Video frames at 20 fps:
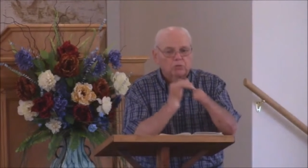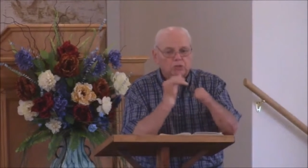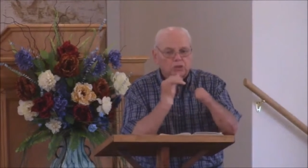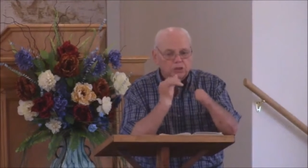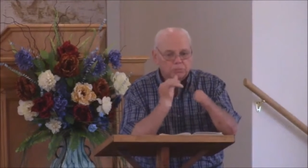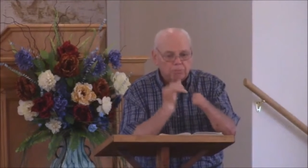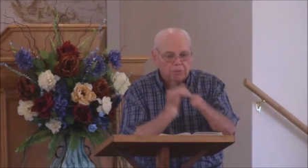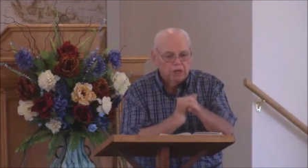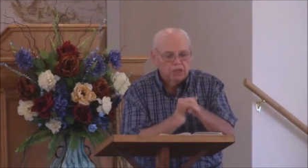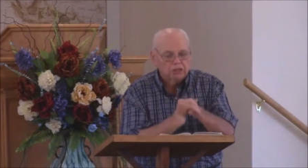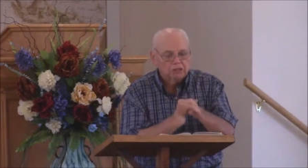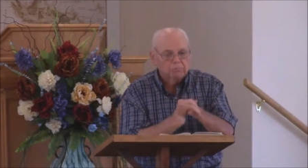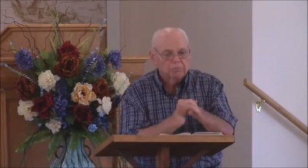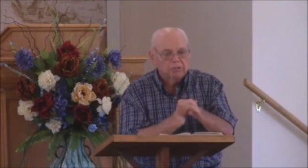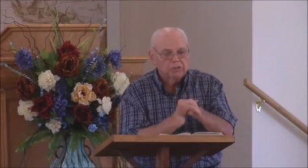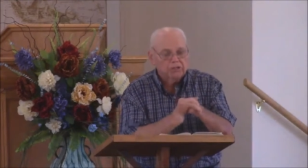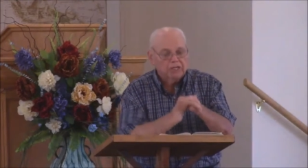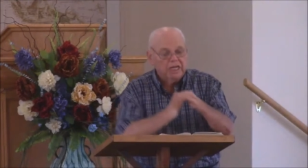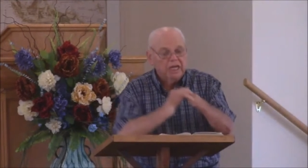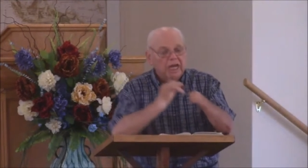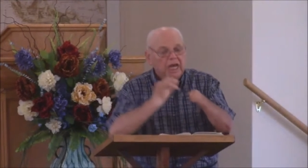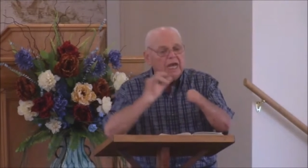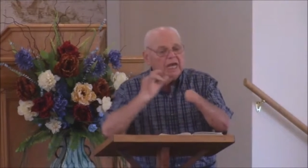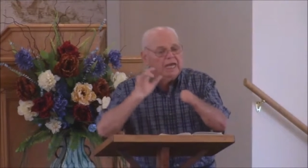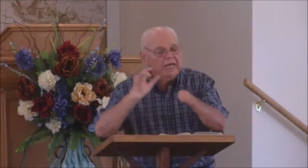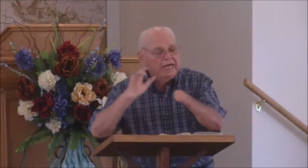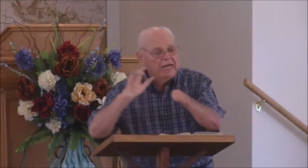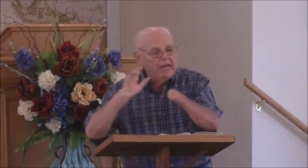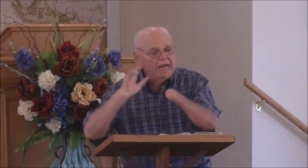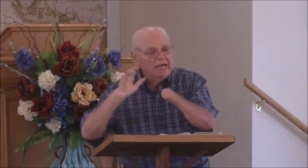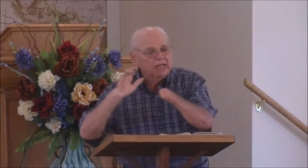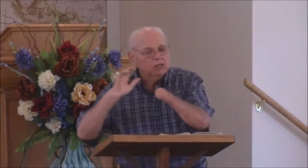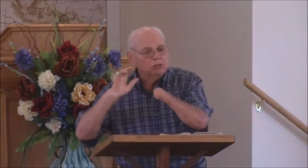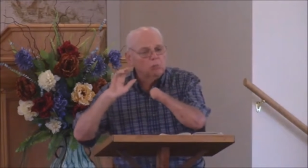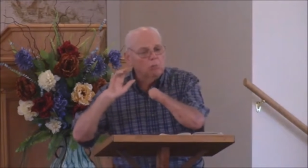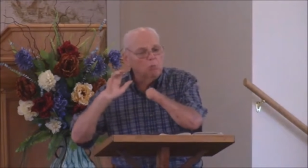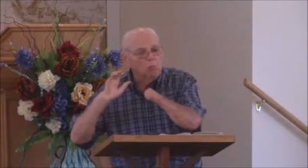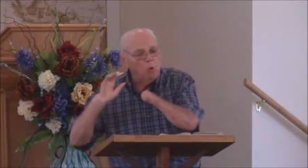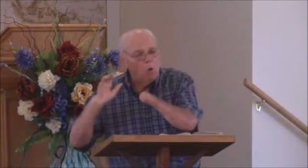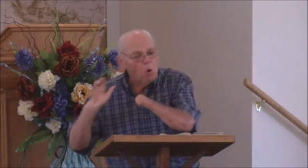responsibility. He
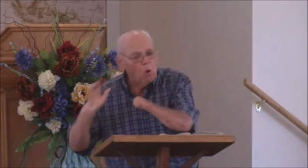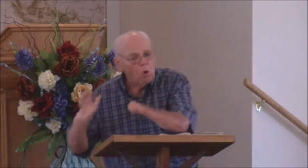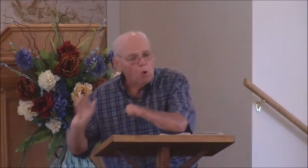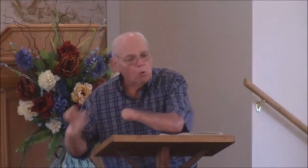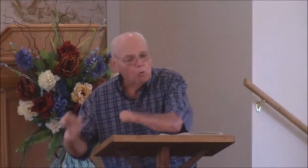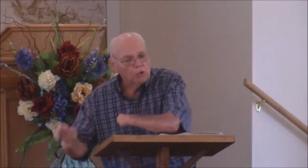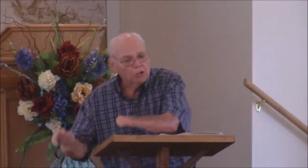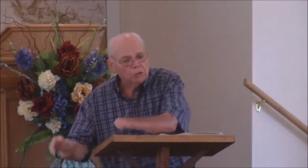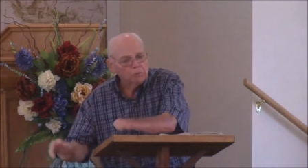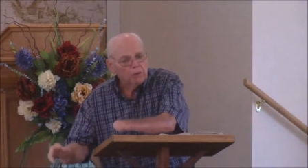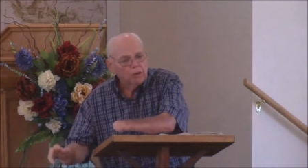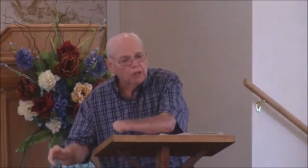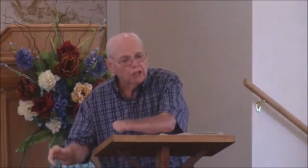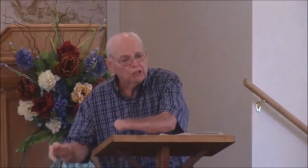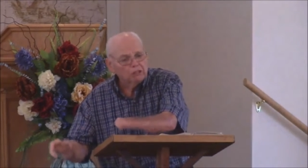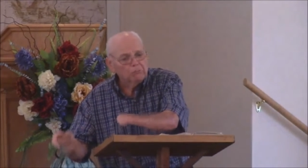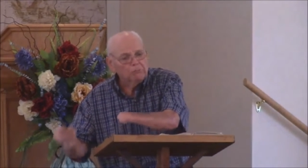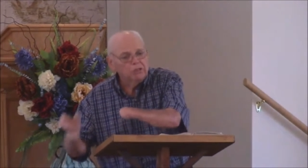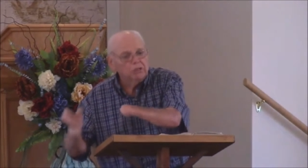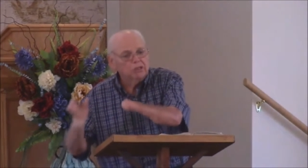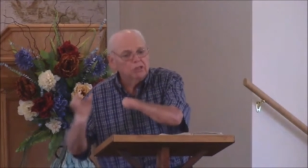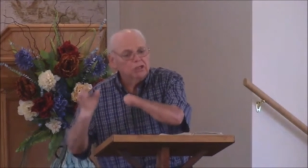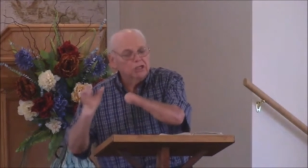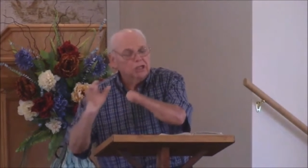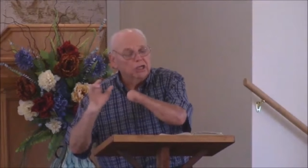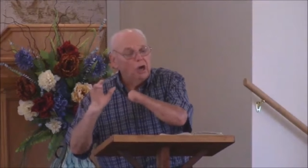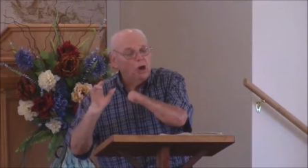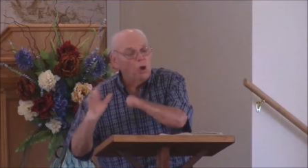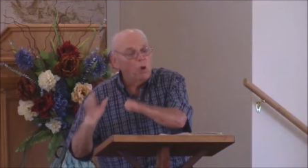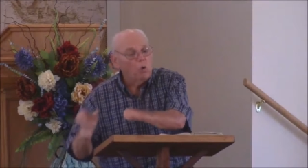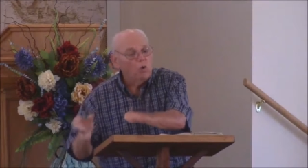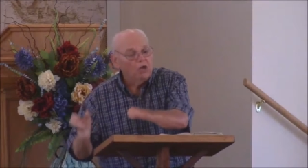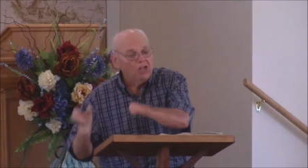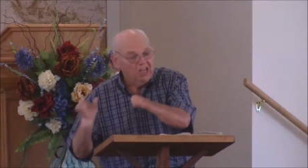has more responsibility on